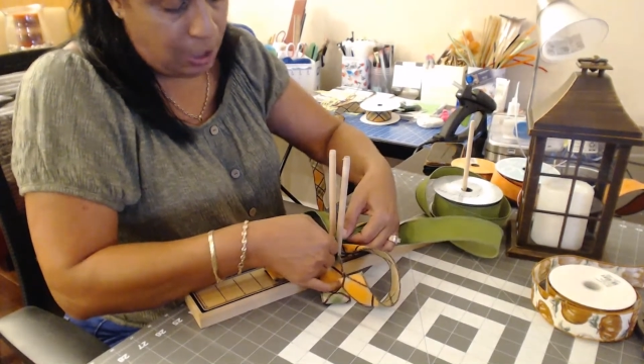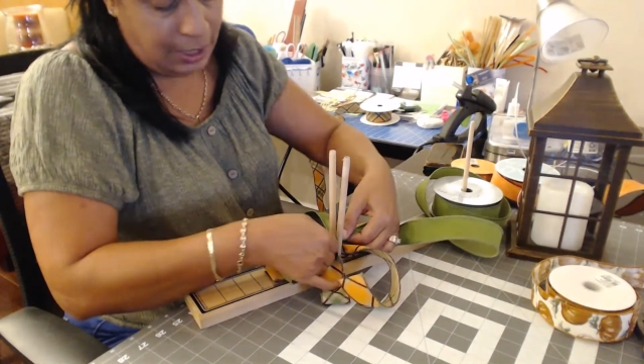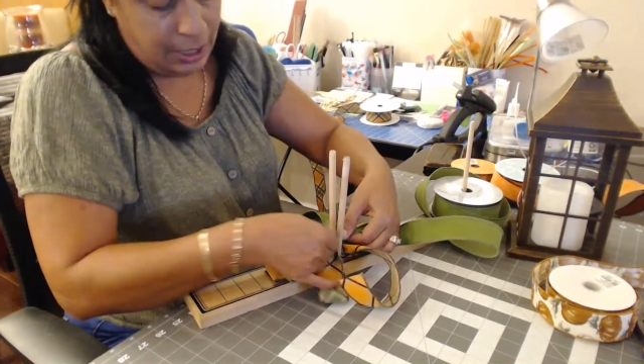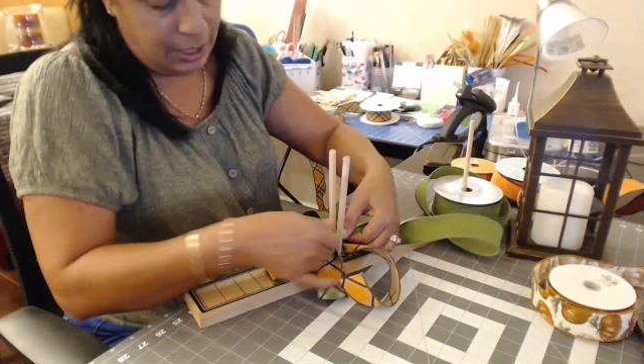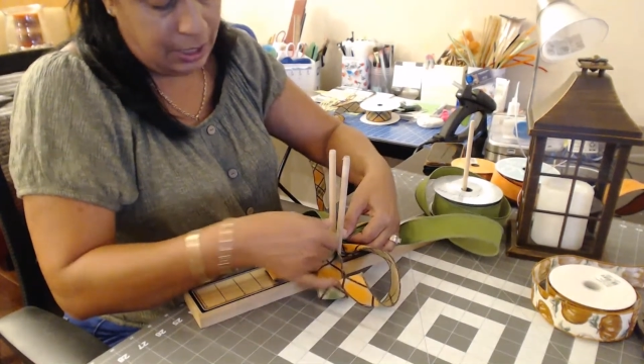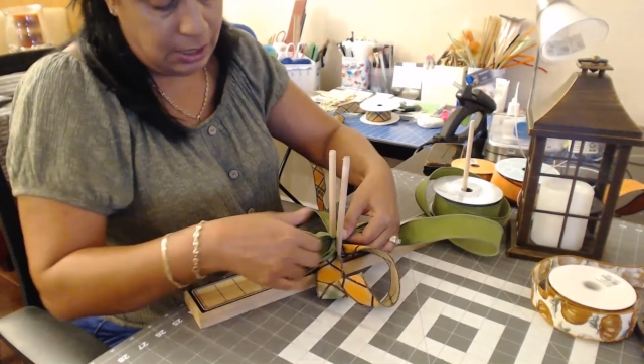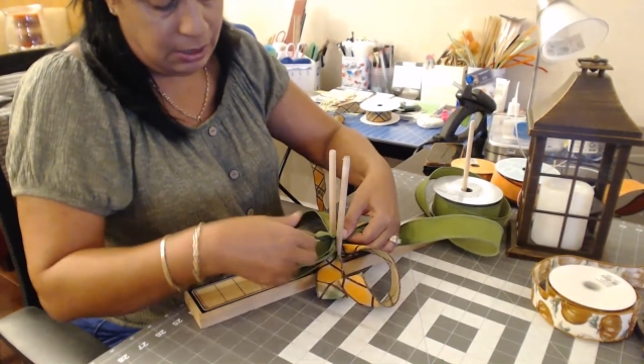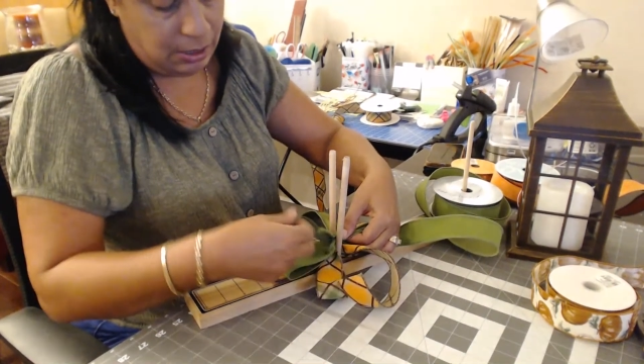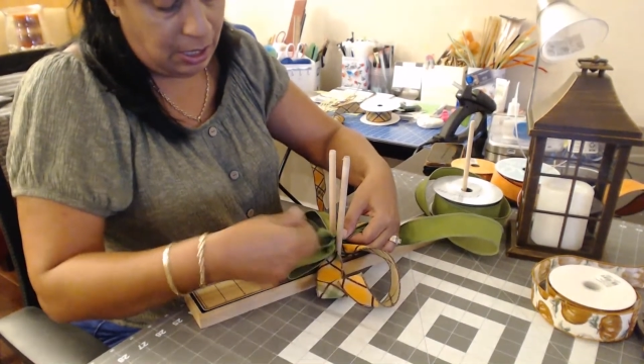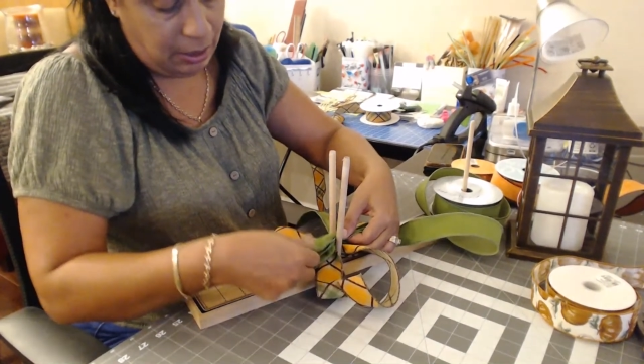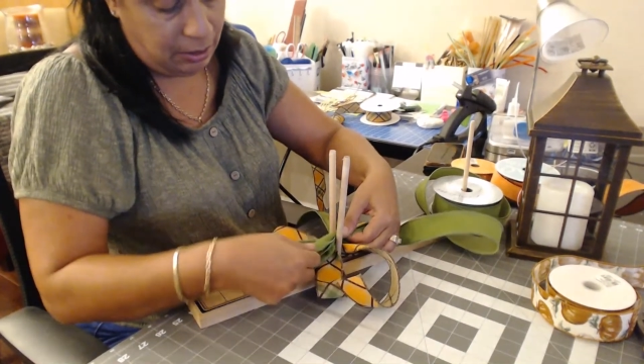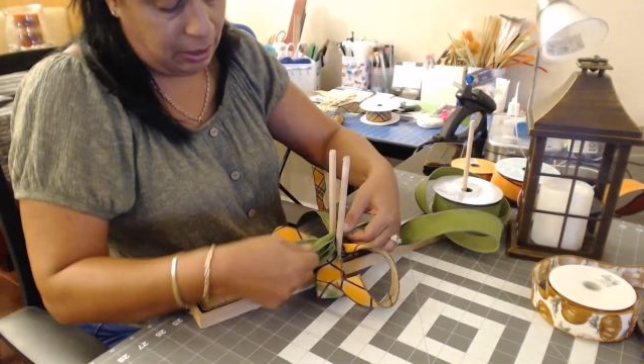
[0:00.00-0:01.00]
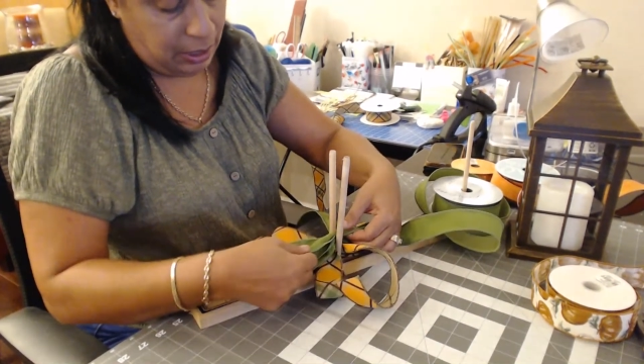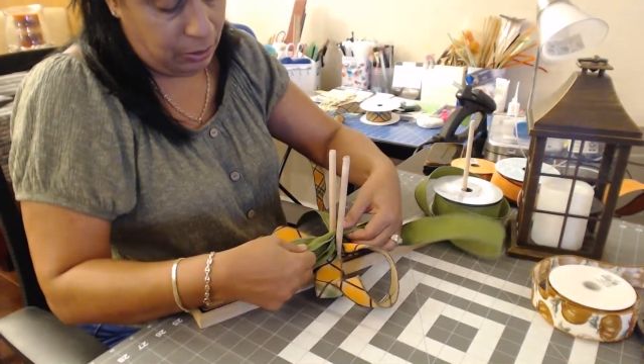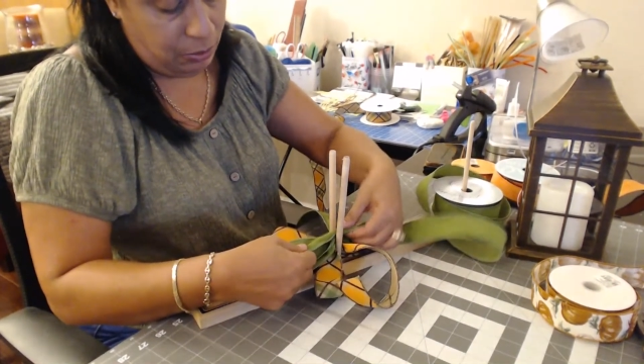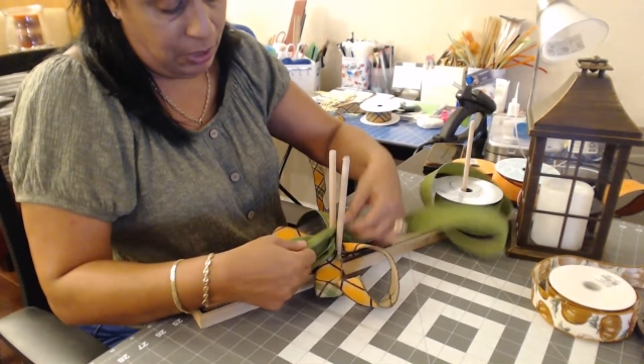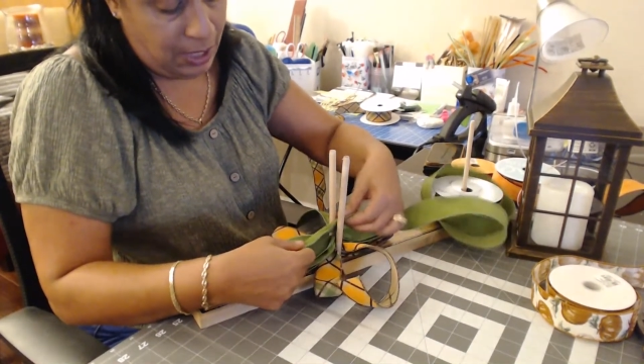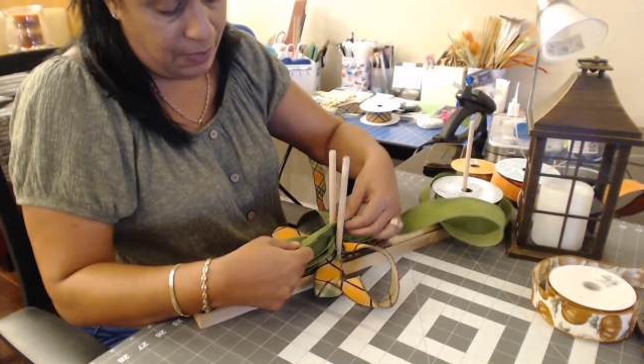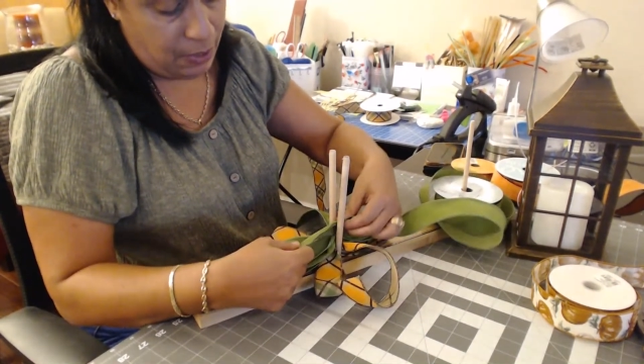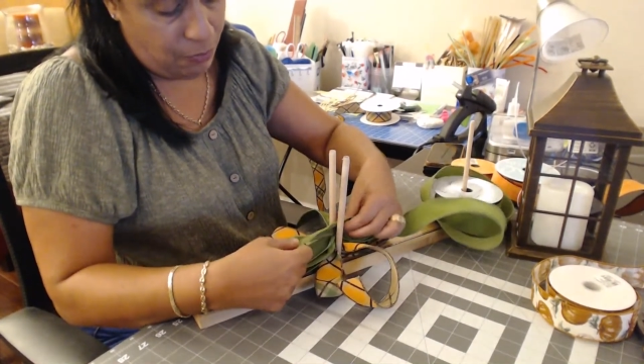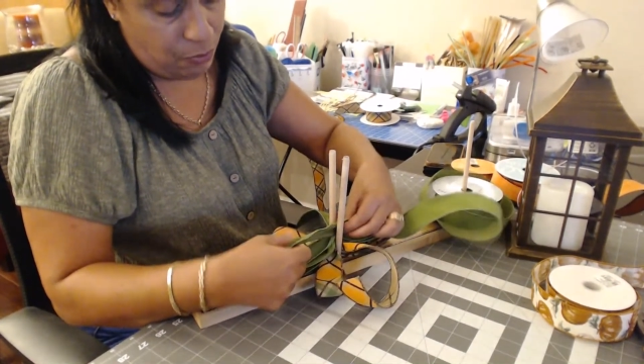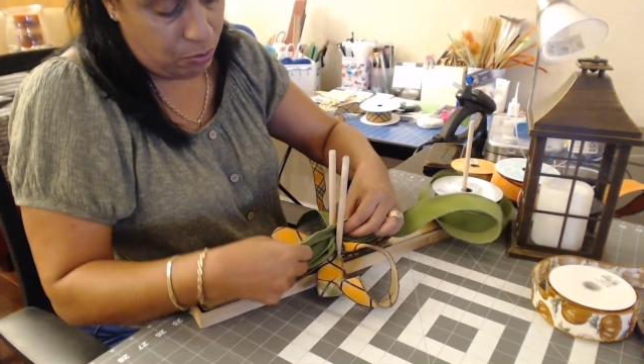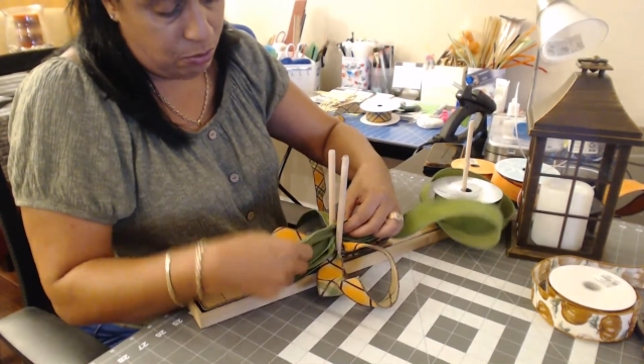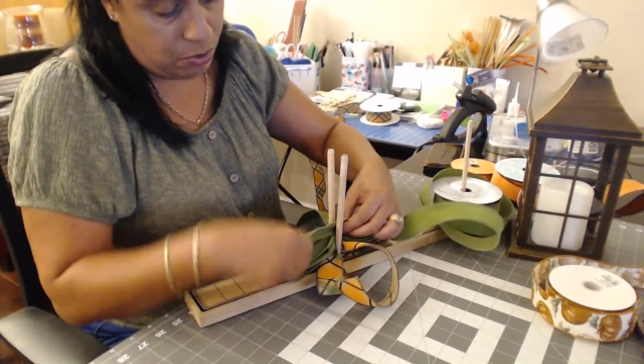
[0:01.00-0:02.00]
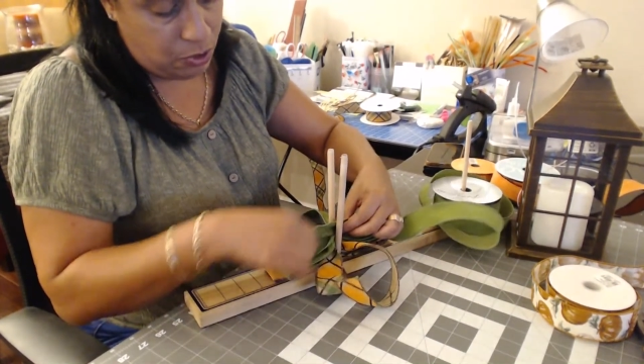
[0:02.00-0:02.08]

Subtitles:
At least I don't have any rules.